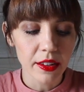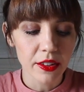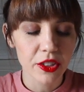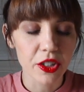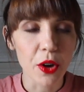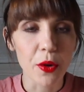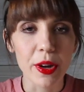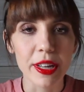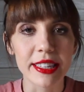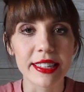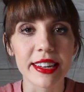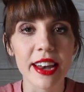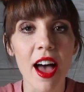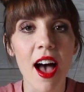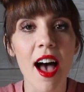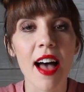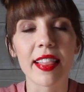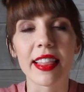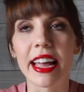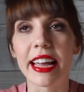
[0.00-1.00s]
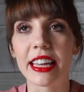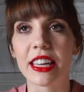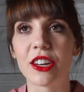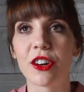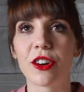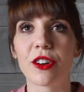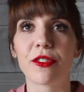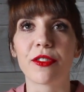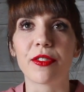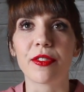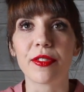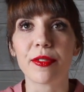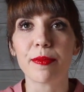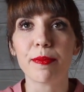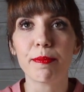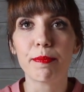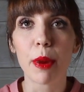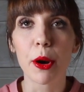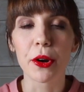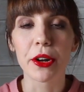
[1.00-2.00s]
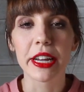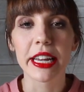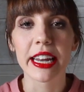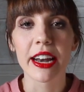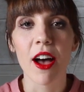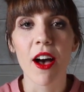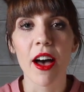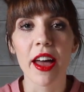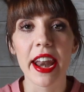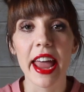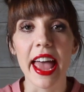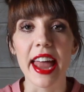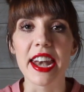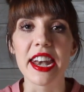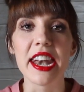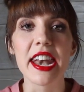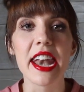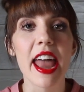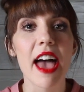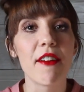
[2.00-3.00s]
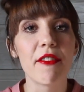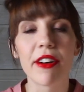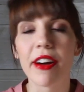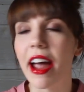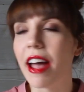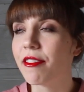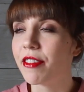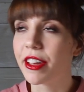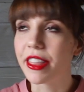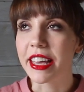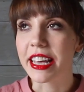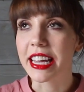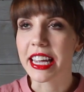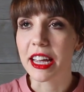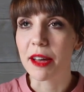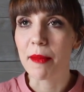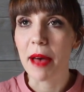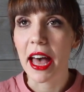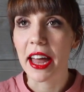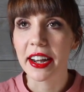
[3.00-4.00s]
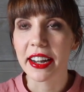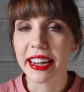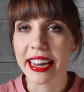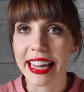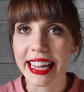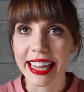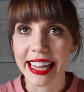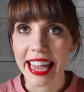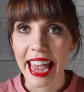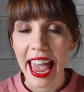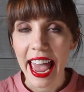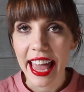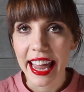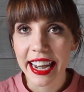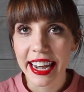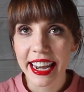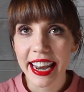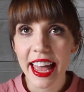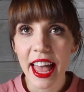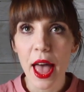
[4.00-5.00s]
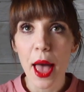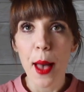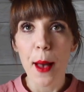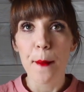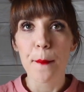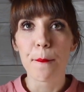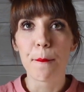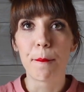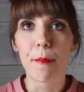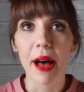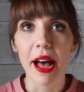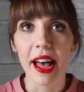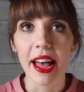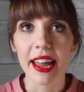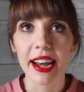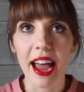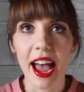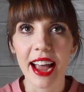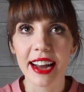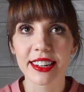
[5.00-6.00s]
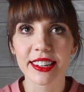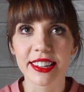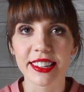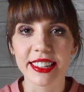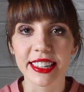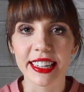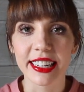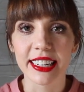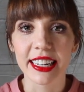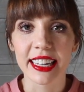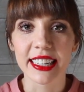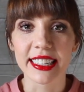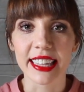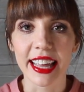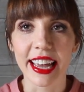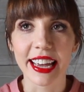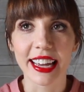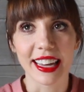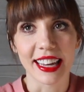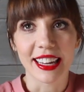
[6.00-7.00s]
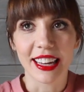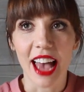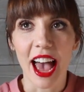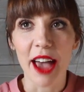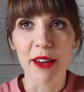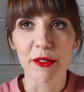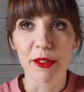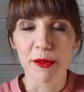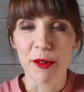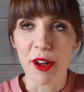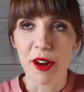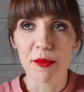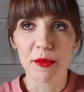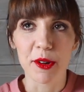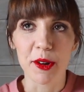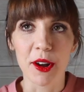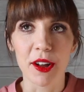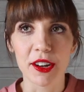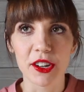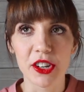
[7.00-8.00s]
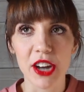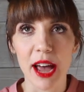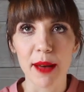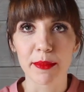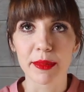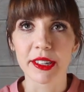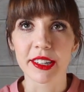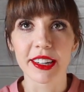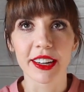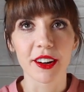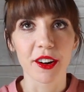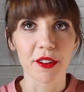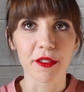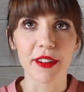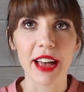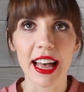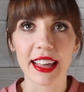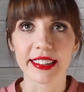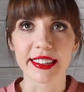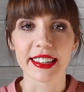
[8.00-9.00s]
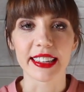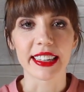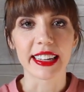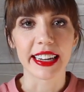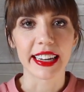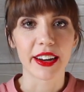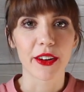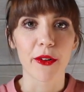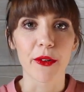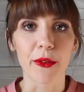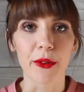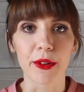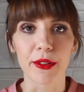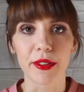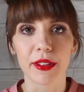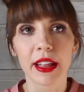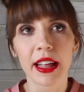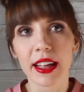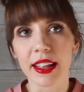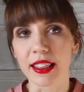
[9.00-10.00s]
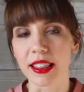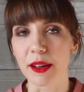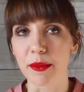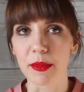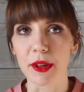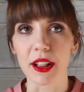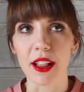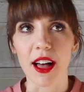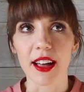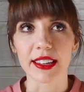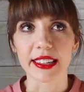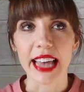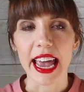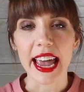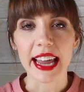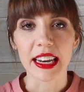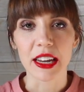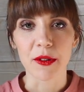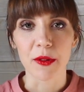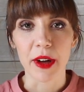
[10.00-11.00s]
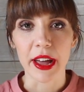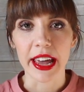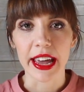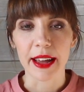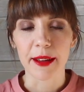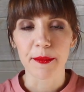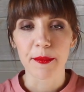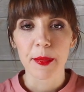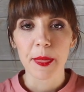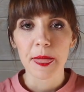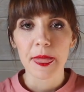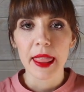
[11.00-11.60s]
So it's not like you're putting it on and never ever thinking about it again, but I just see it as like I would want to put on chapstick or Vaseline or lip gloss anyway.